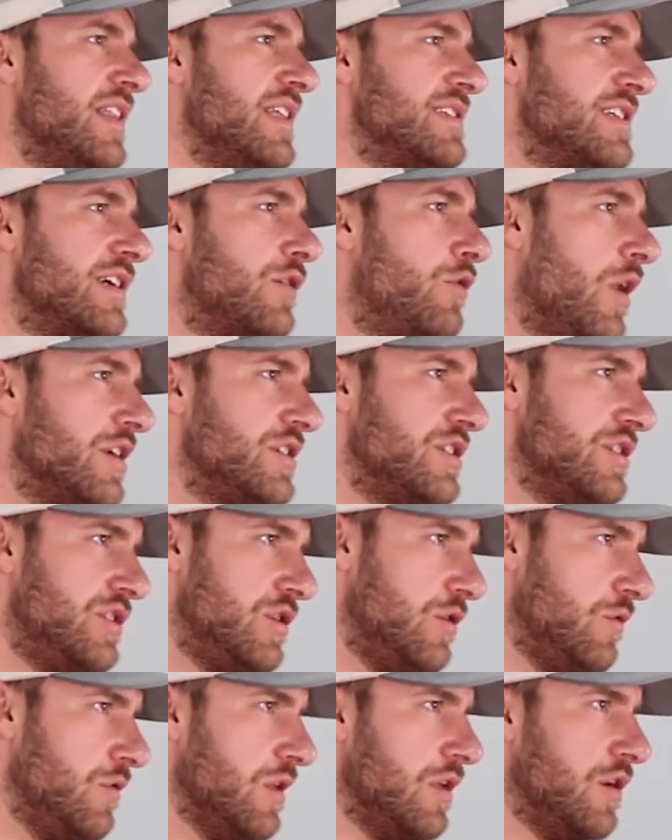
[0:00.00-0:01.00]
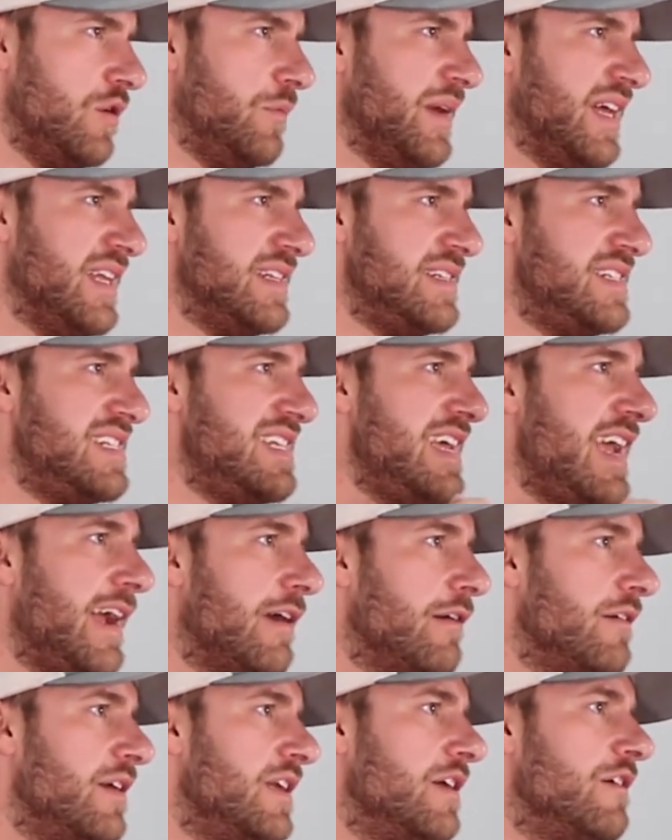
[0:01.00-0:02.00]
this in question 2 a little bit.
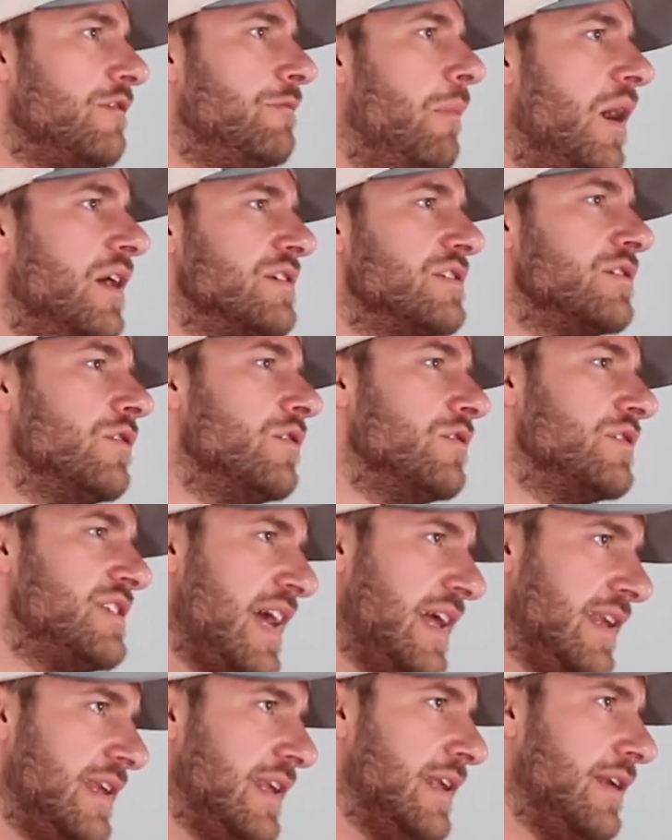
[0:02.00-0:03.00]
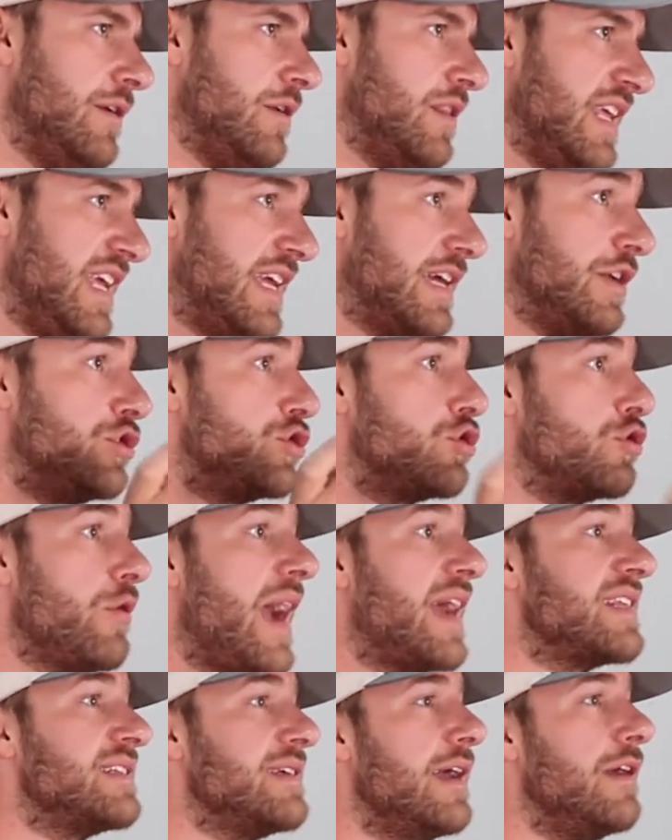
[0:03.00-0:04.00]
Tearing of muscle or tendon, the
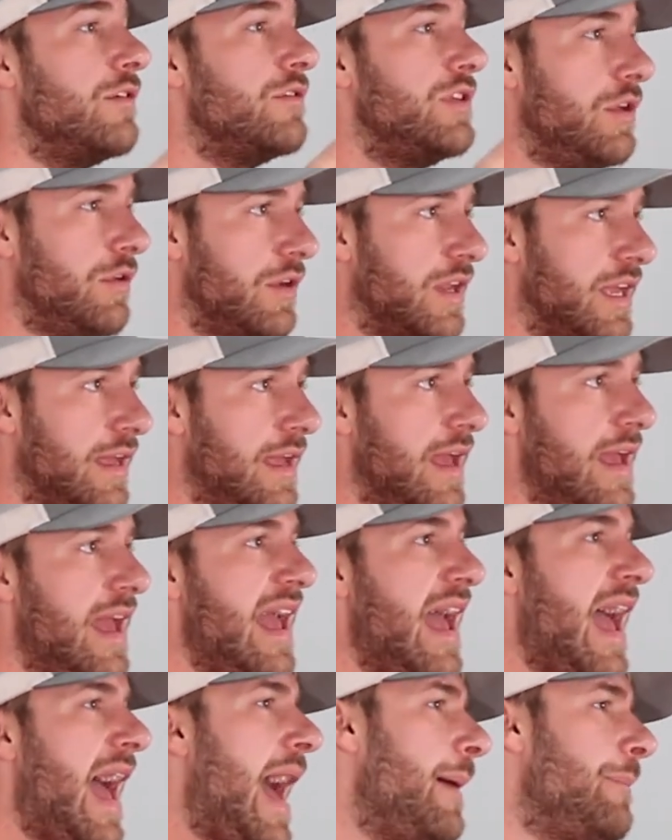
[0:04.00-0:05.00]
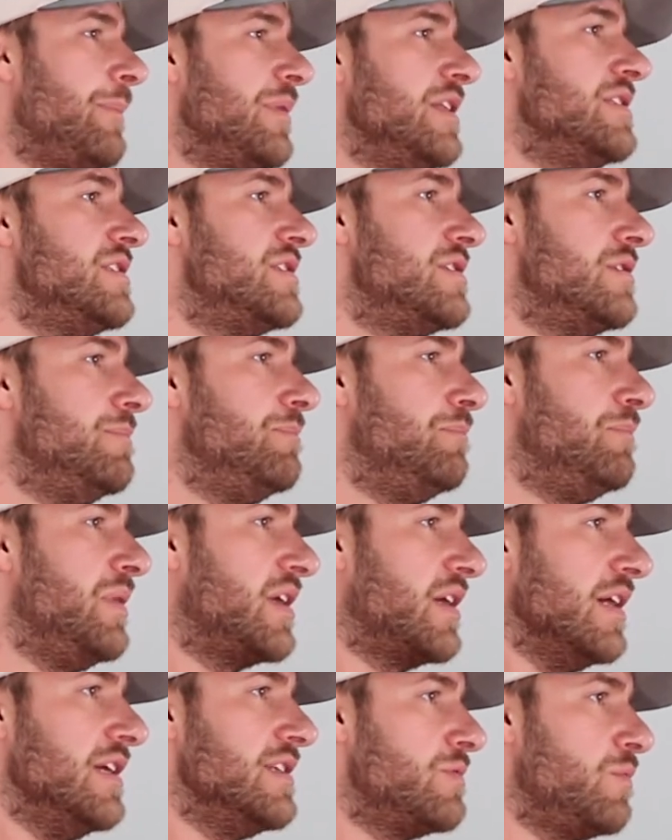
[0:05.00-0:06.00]
contractile unit, happens
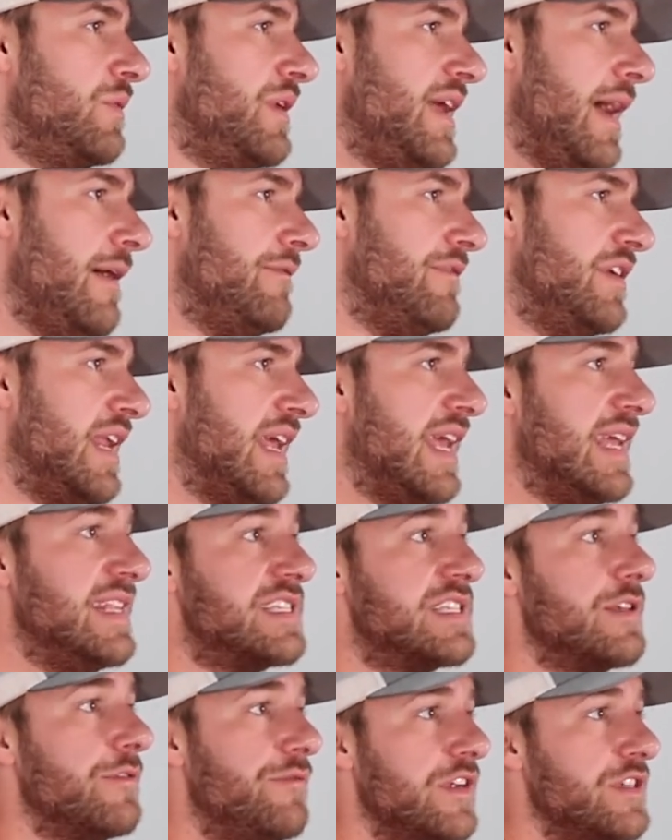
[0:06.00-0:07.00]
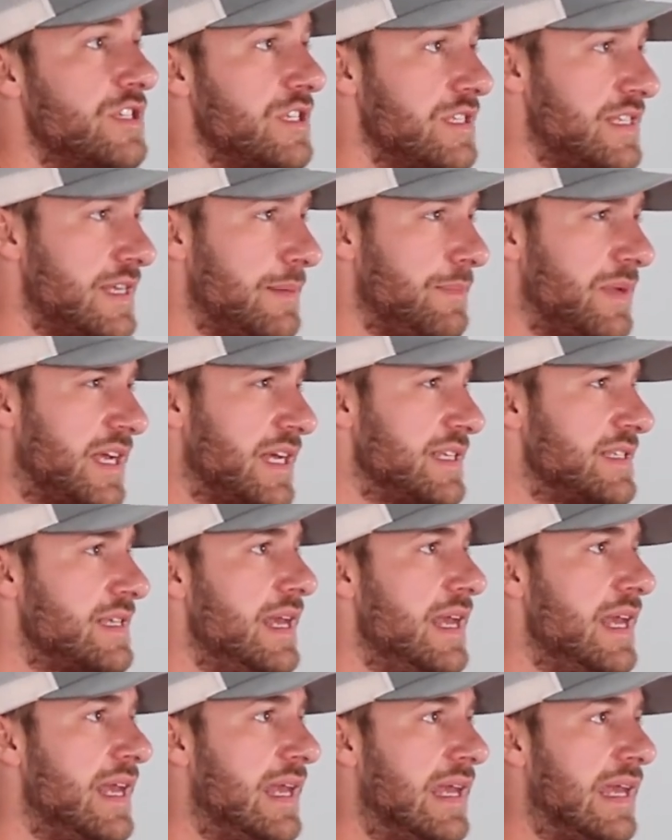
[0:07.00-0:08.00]
because we have an insufficiency, because
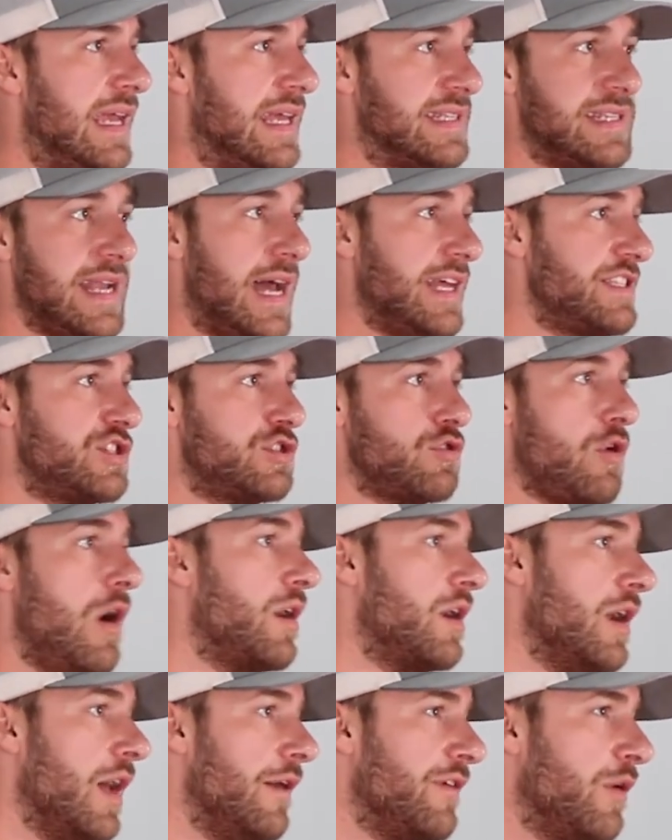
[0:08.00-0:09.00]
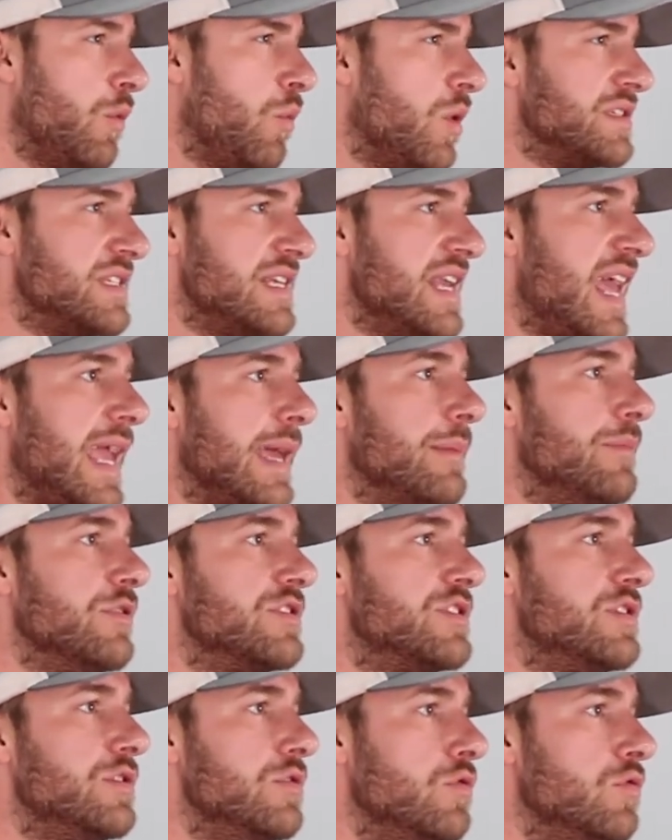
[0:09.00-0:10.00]
it's not strong enough. It wasn't able
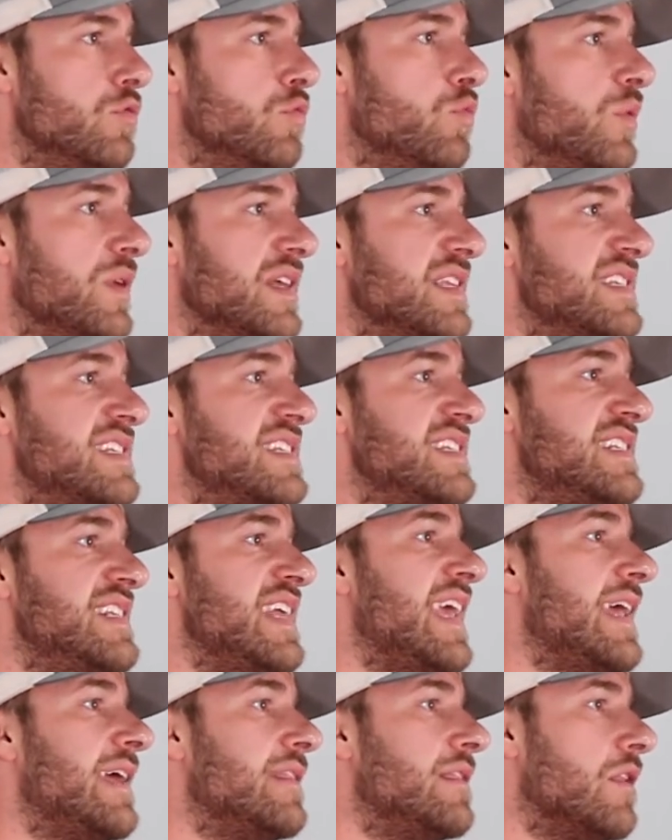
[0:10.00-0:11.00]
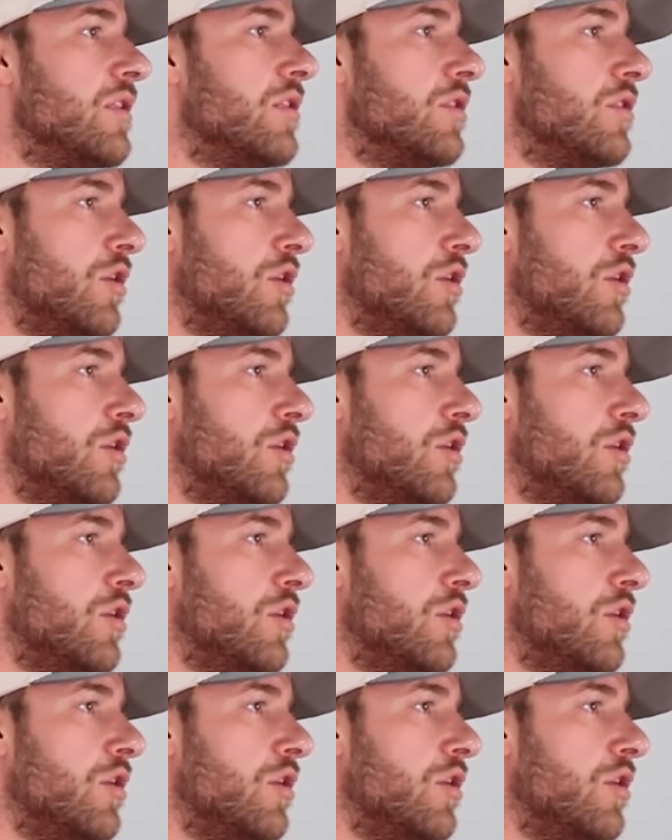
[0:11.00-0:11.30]
to withstand the